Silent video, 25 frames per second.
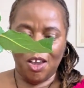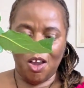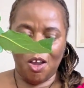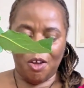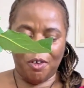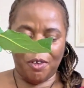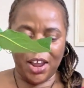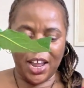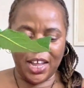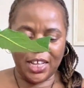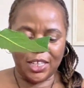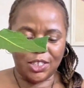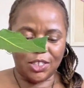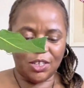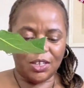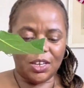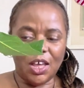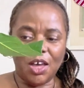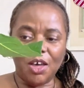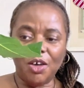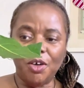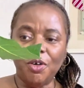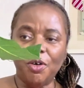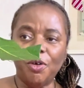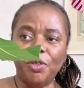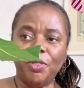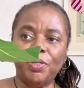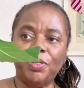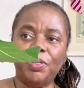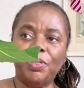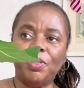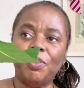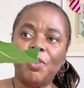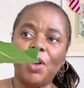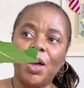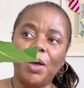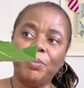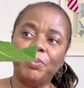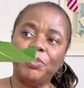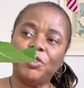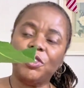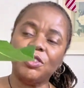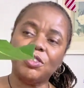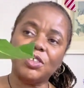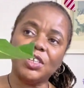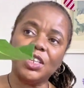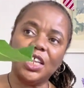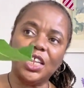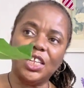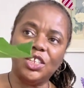All right, so now I'm
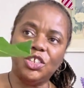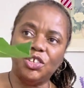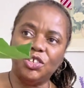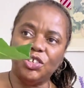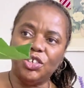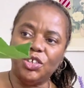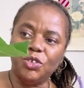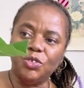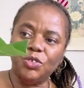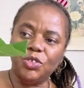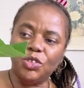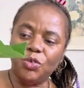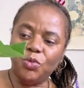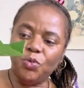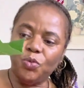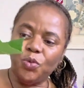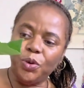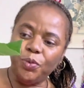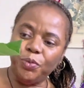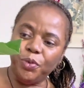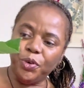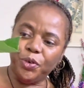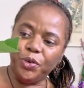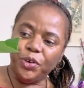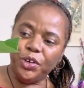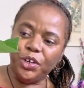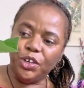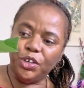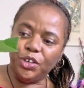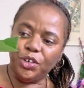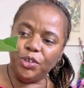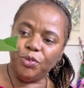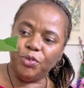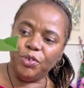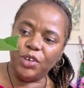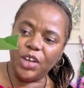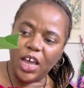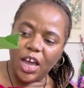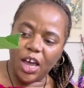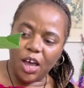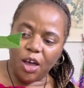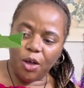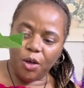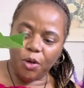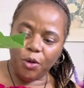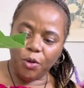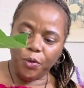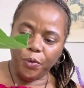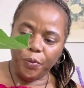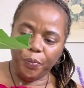just gonna let you know. So what we're going to do
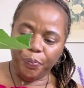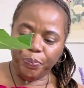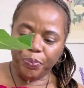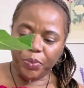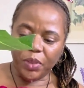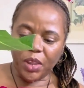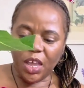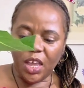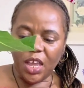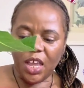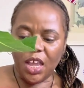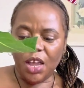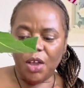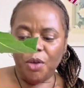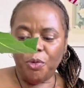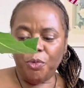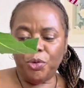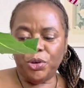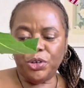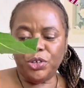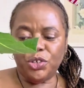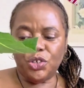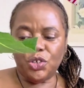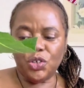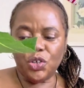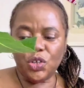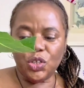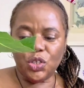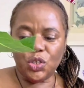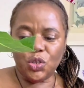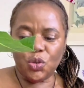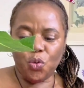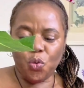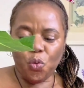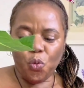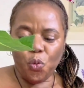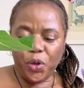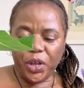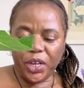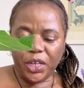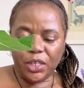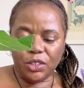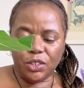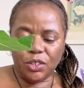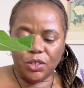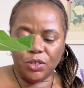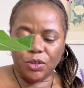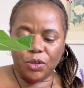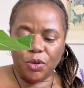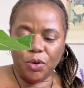now, we're just going
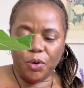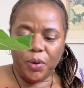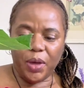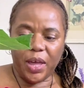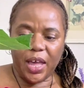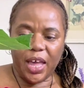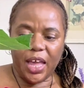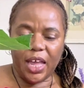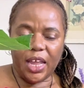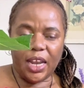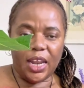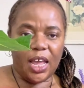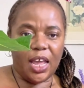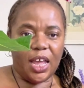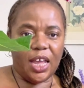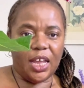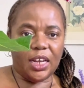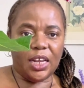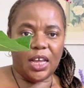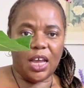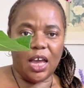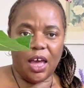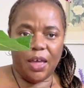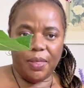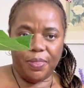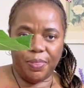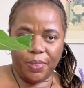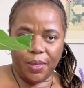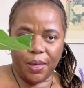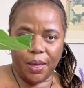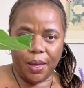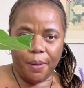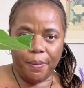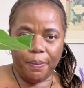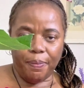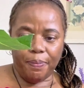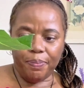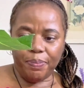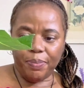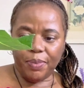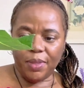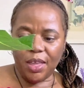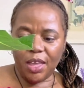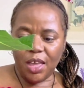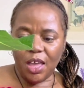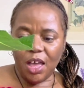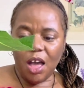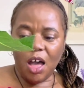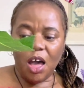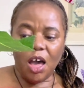to go ahead and cut them
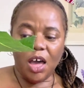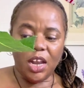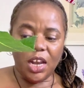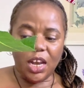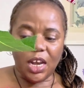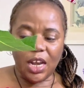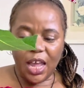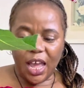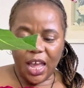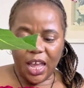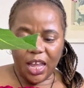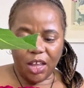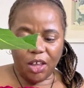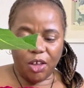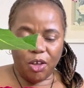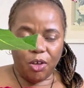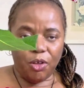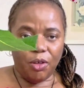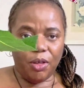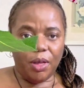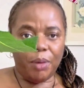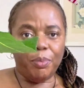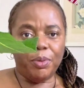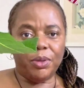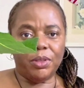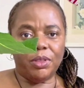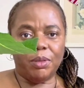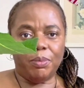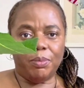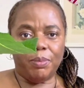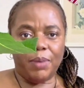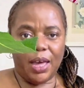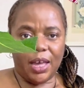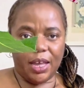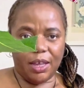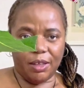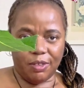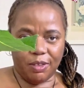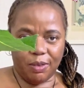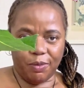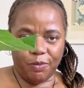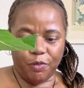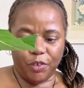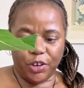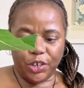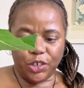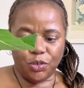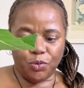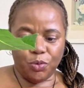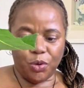on an angle and put them back in some
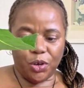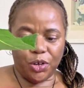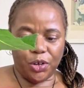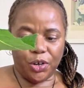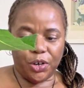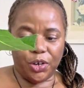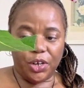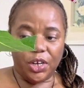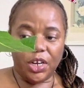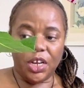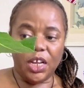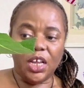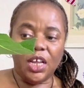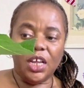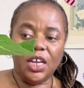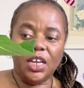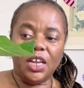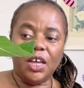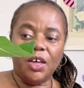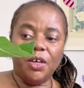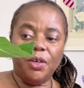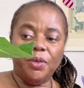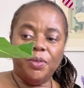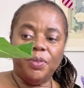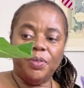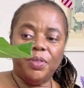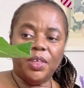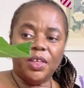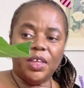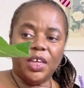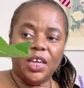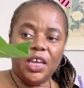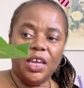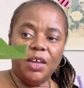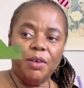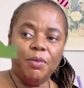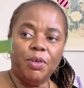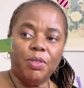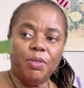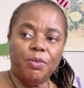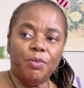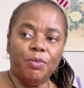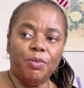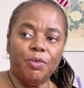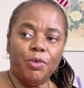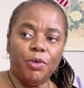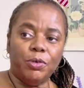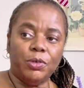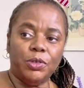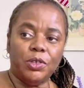fresh water. Now, the key with
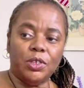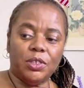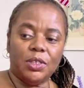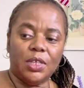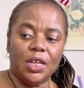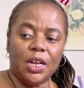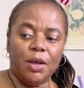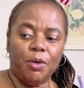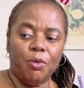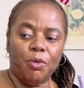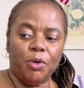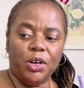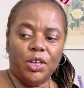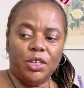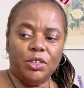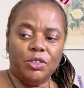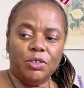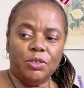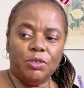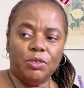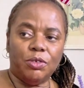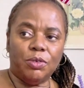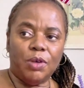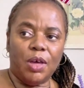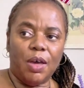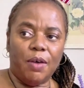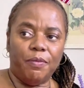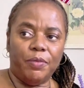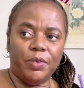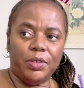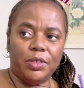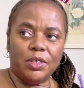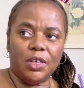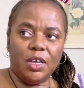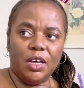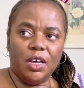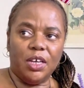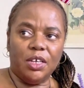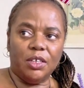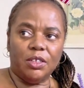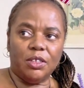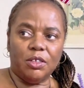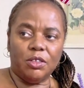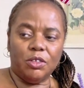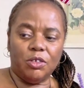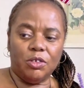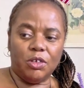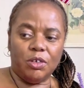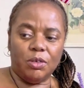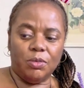roses that I wanted to emphasize
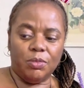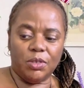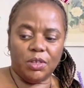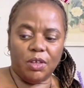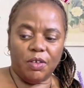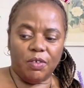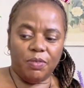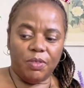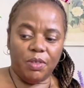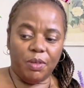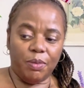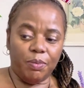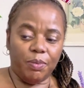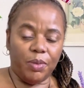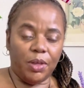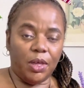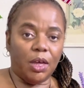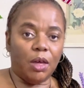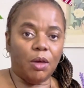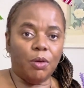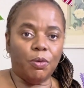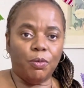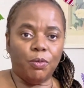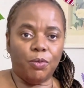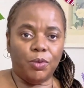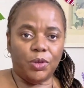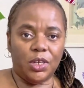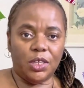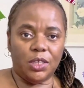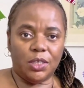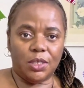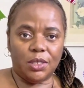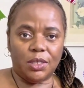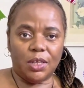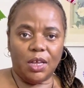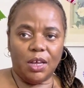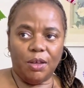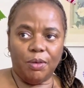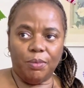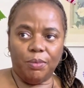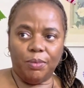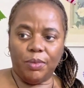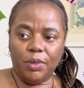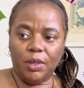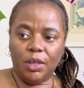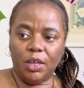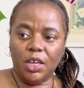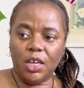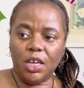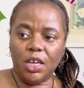in terms of them being a woody stem
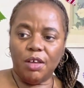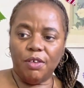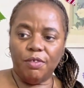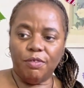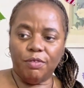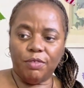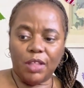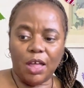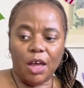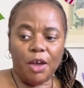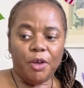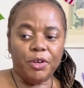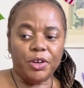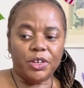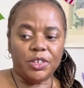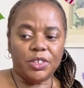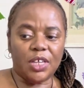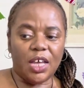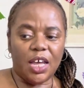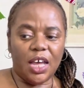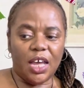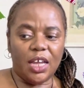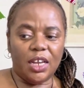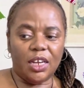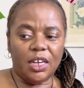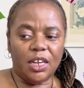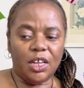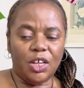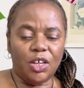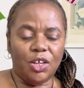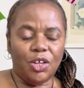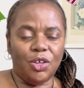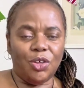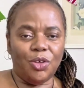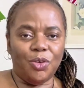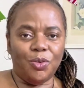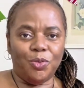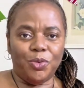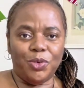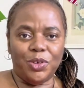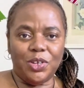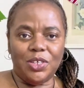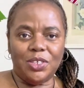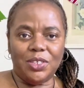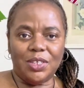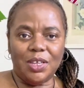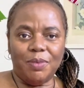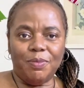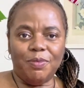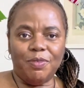flower is that woody
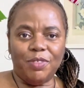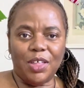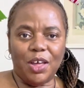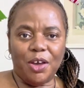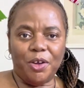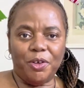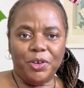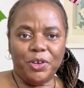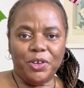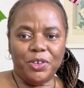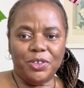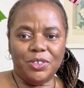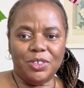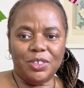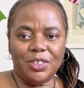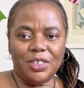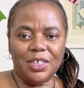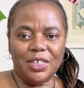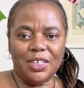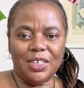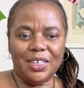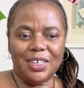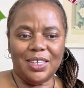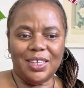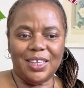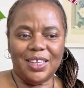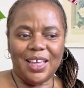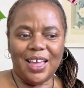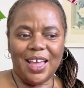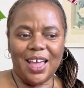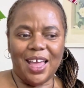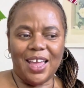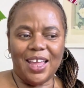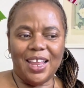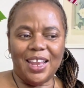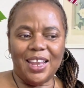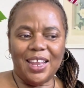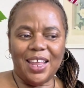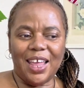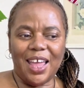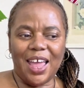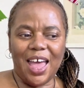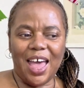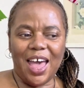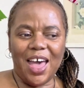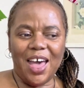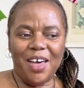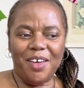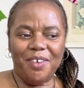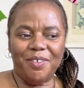stem flowers
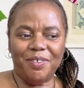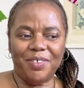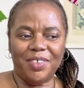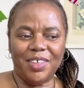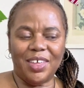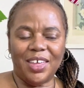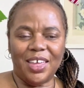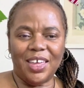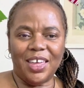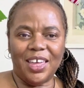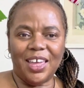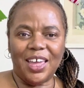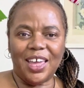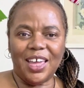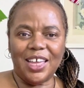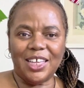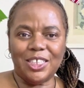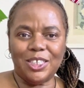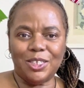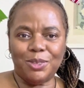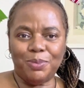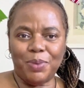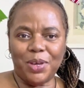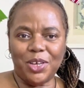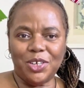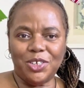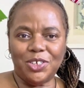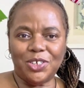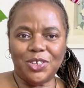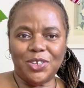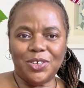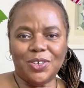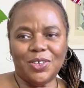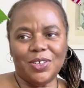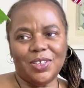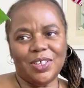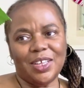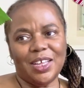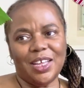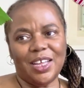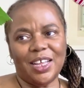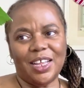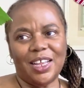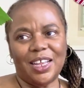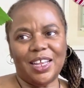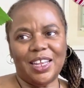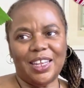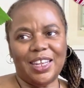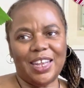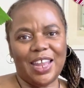have a special
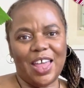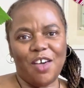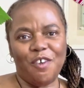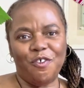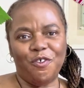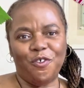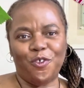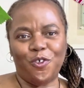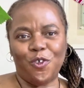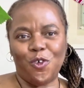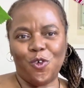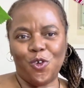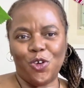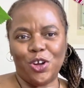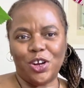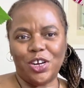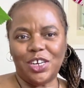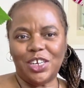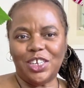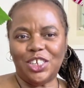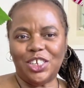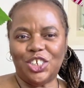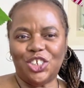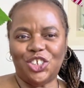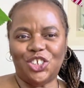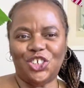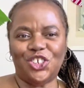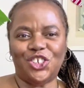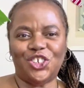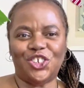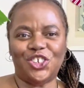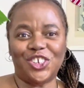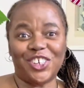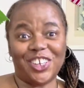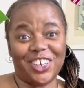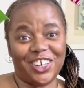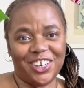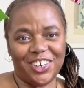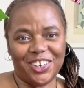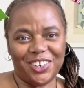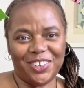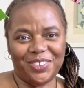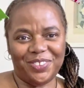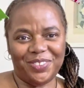love for sugar.